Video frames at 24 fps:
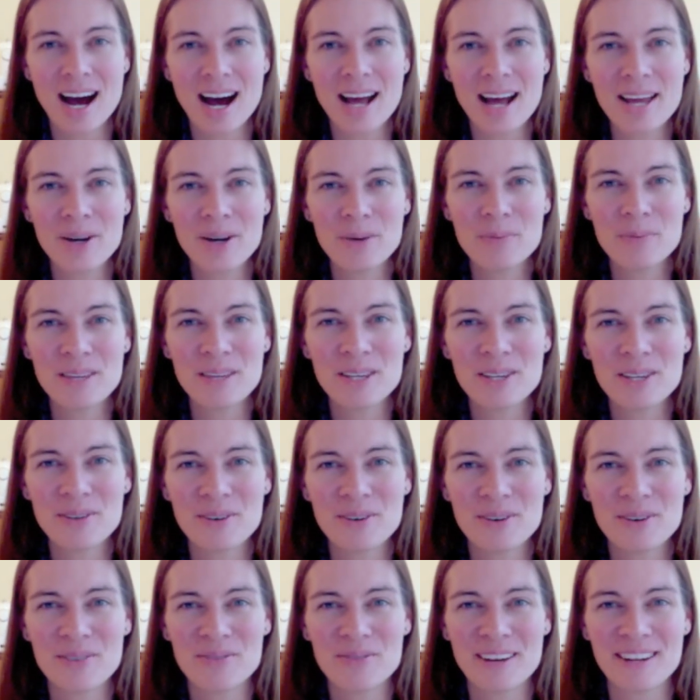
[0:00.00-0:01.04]
I hope that
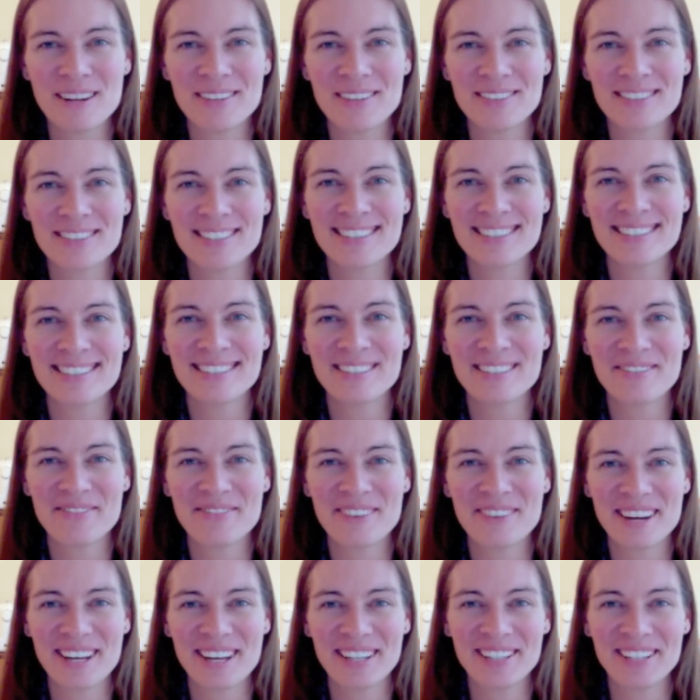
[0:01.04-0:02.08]
you have found
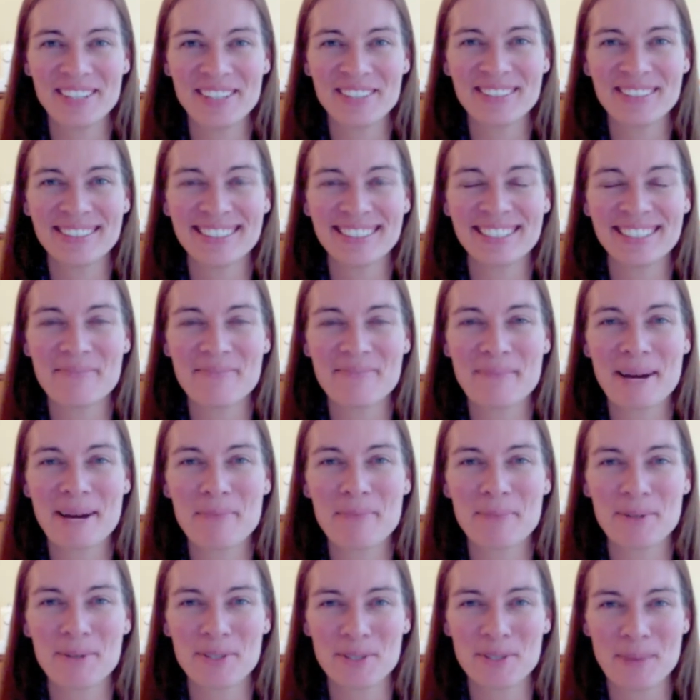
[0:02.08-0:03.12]
some value in
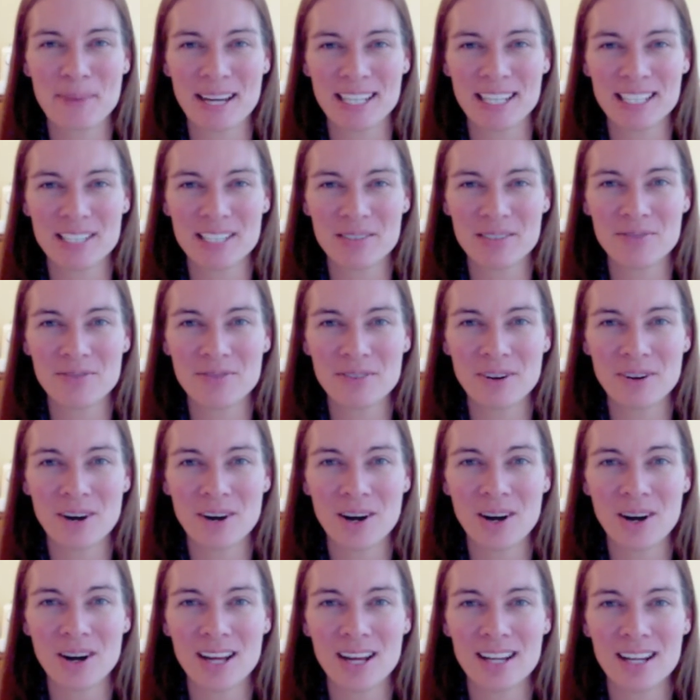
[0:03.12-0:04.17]
my perspective
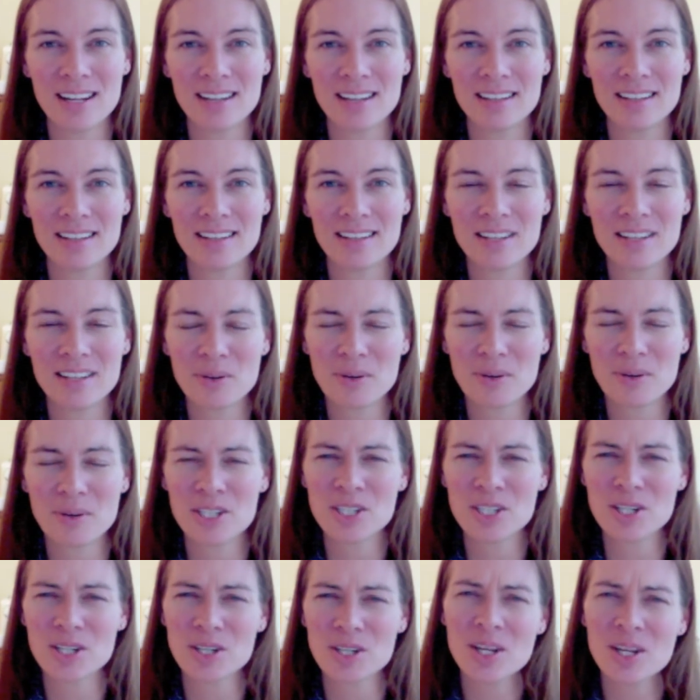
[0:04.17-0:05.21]
on the
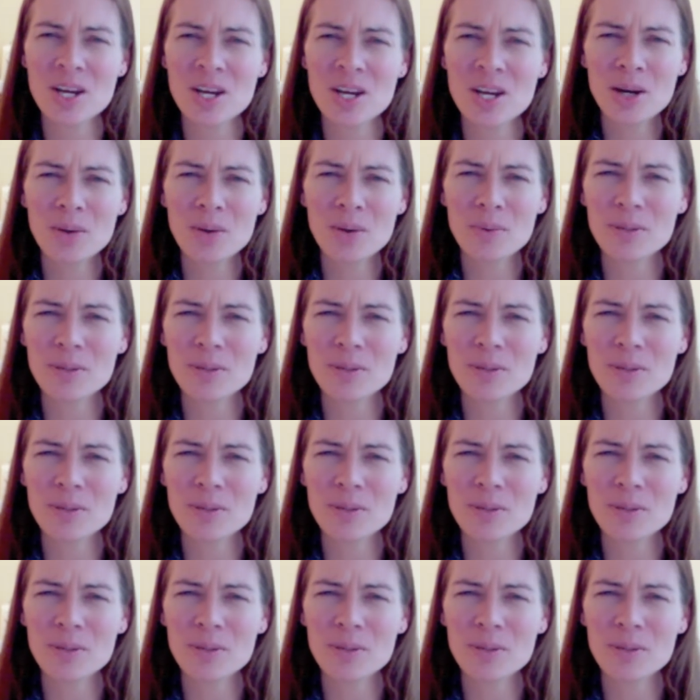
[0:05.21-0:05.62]
question,